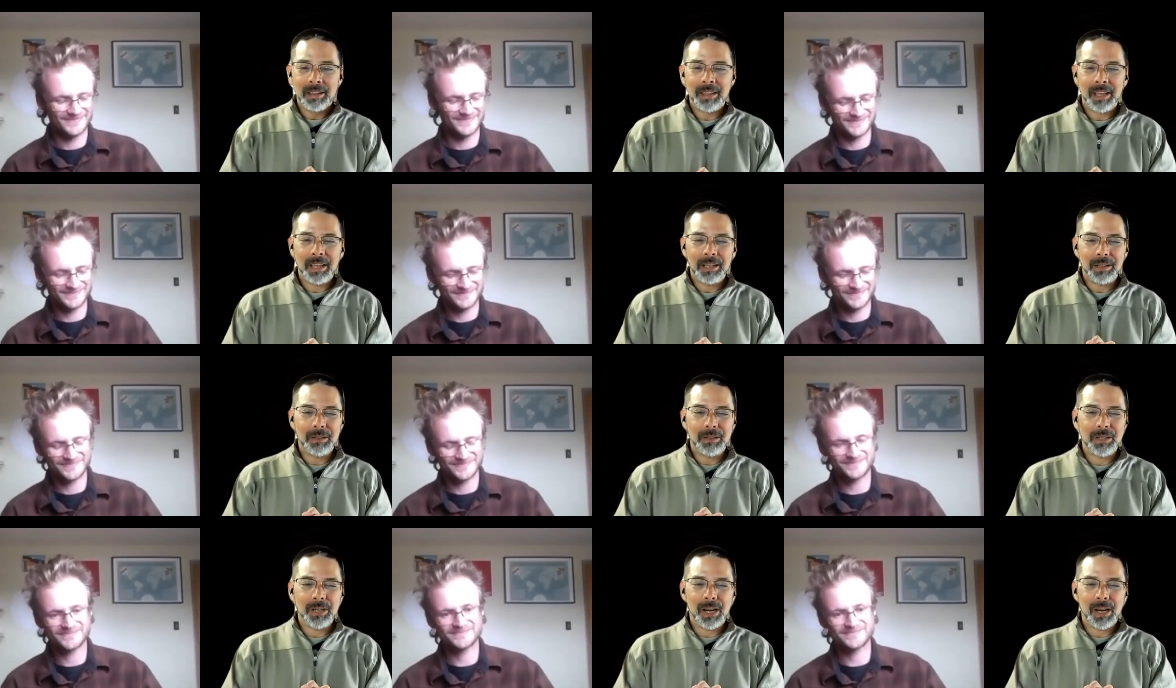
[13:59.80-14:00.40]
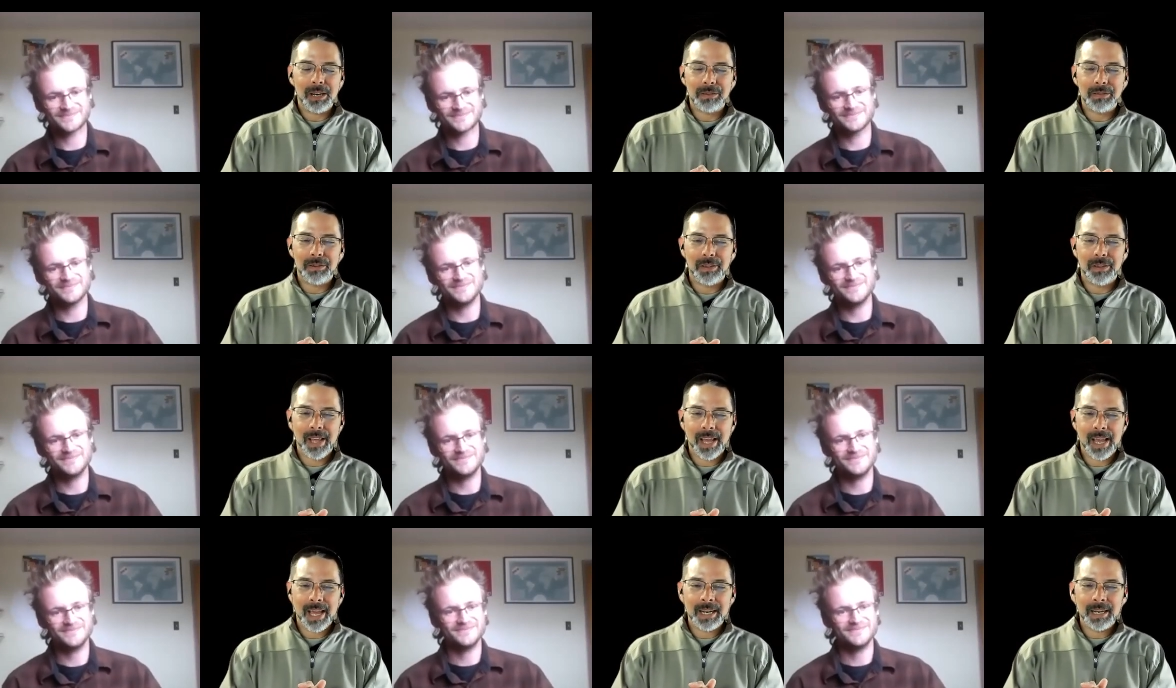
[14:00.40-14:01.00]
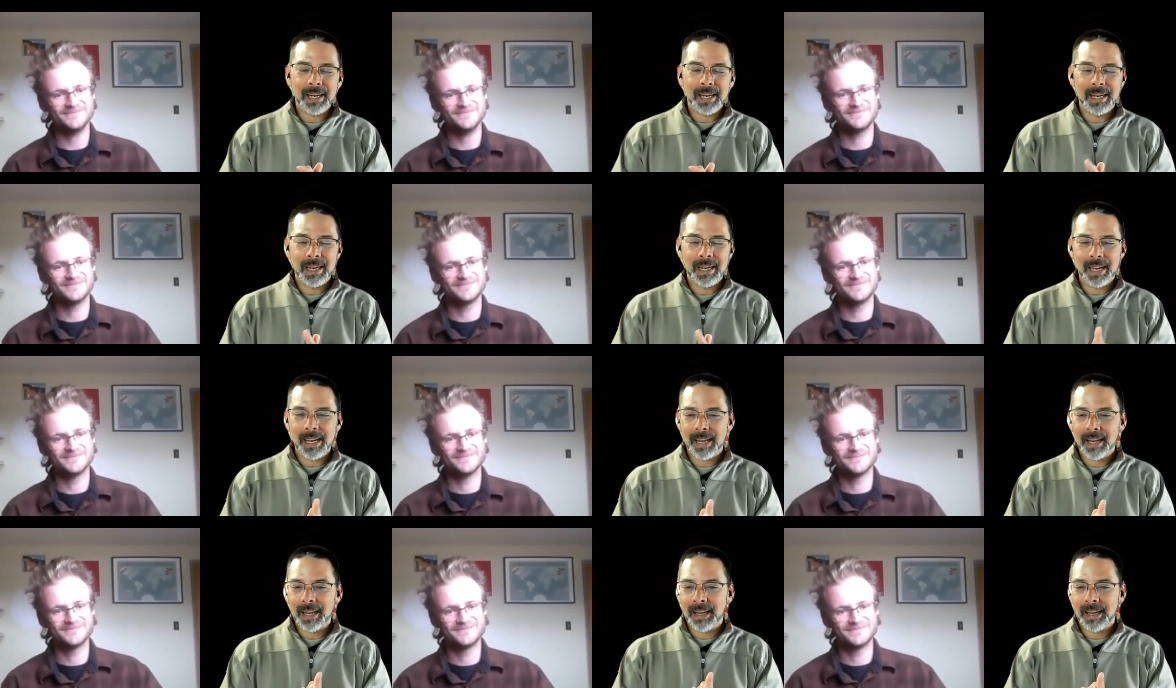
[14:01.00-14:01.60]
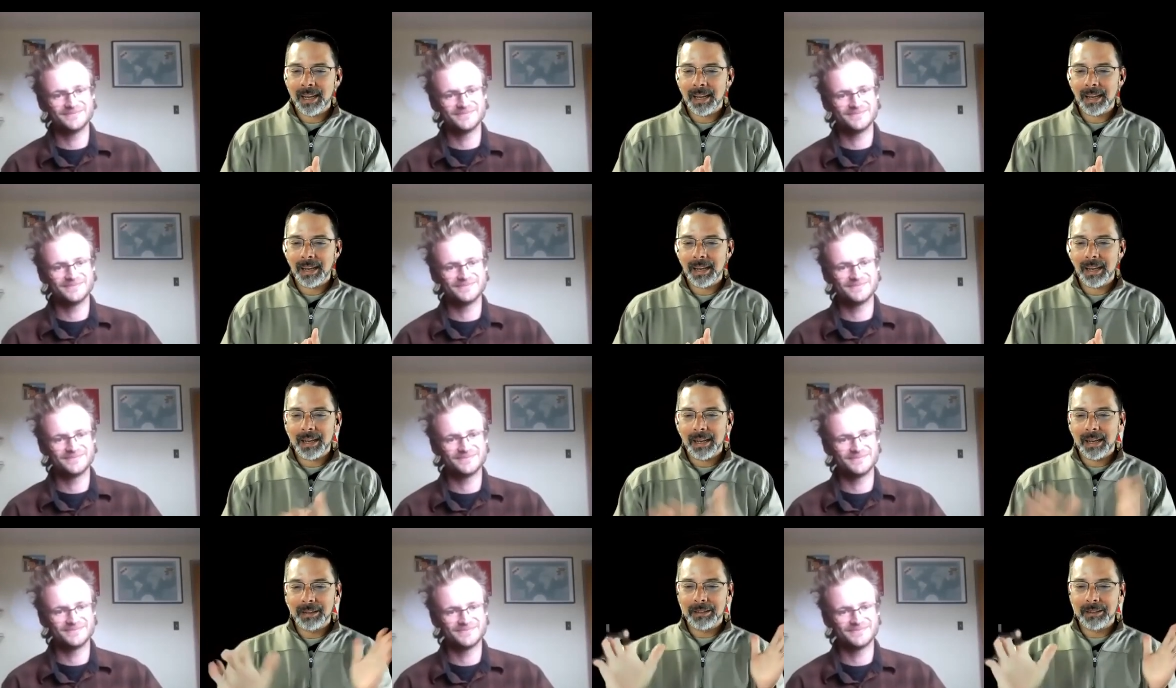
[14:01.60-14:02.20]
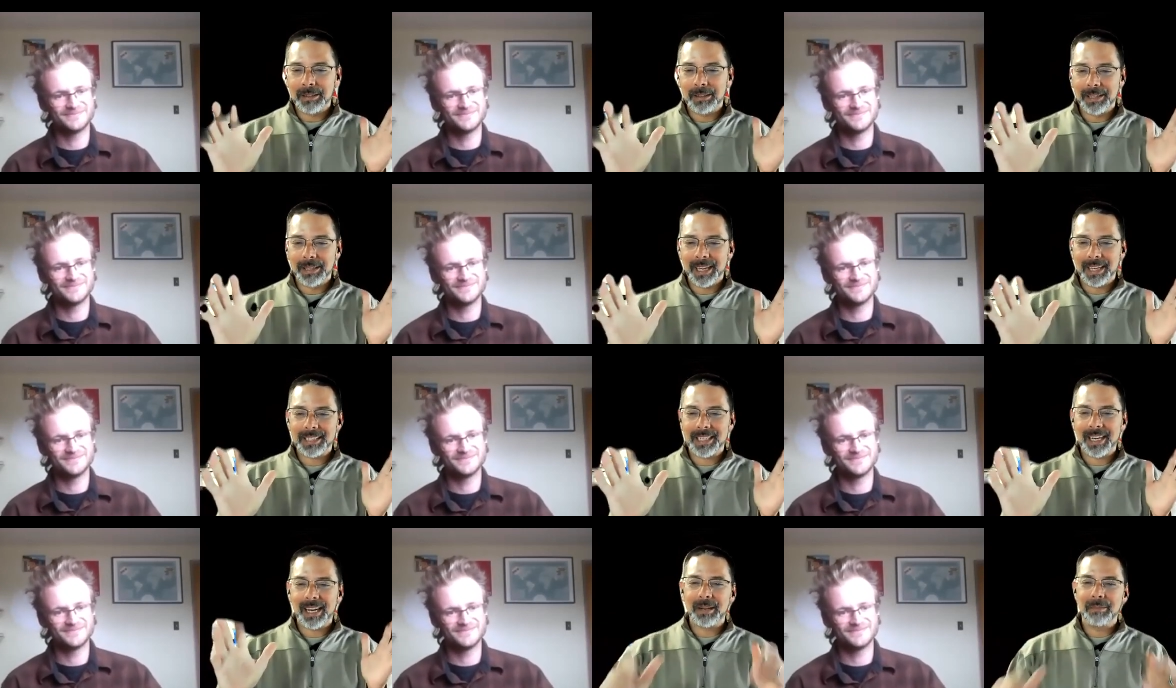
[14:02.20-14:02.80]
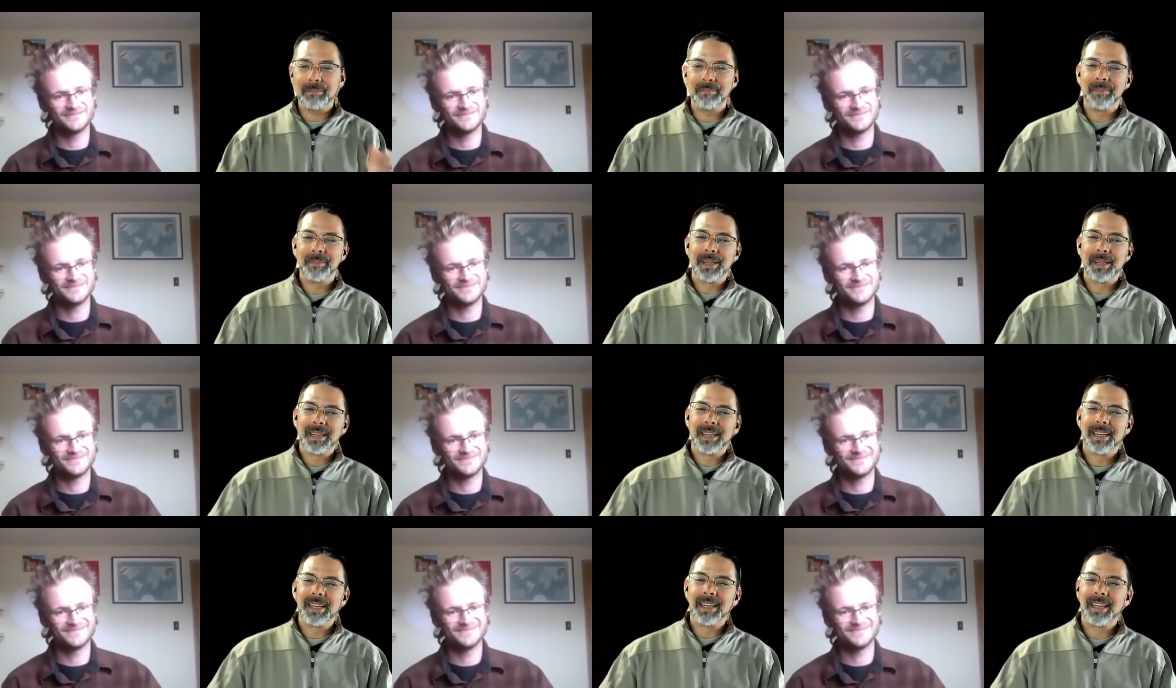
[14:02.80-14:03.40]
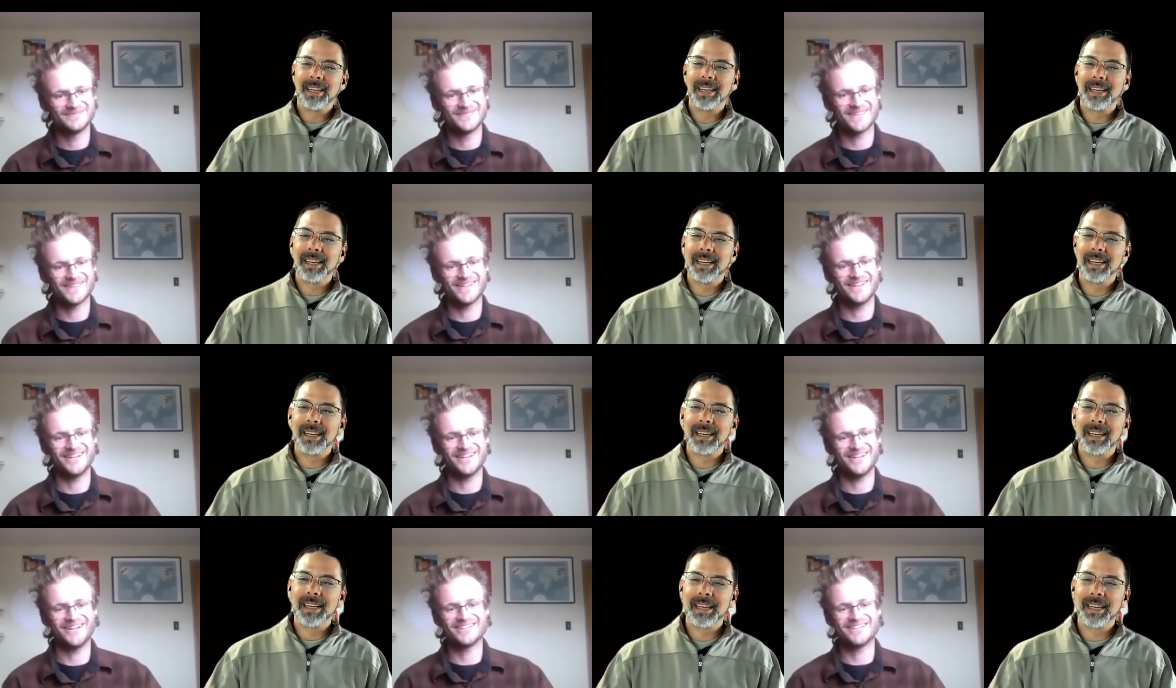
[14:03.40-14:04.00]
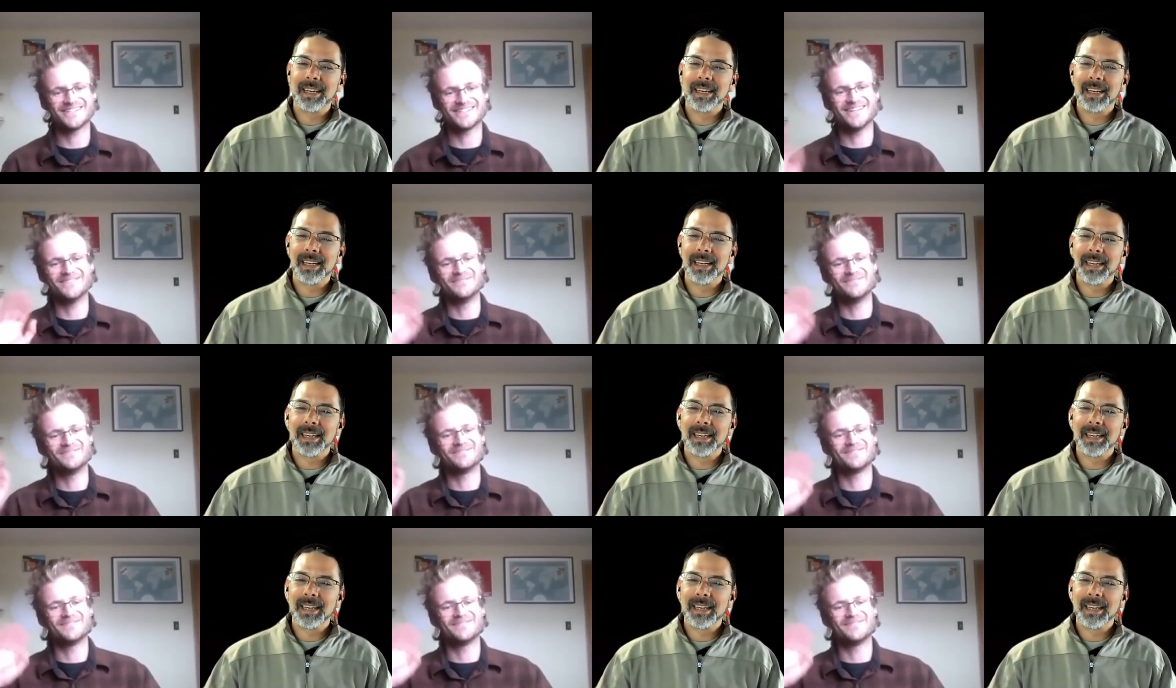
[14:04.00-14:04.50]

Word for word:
Speaker 1: thank you, Josh, for that. And uh, until next time. Awesome.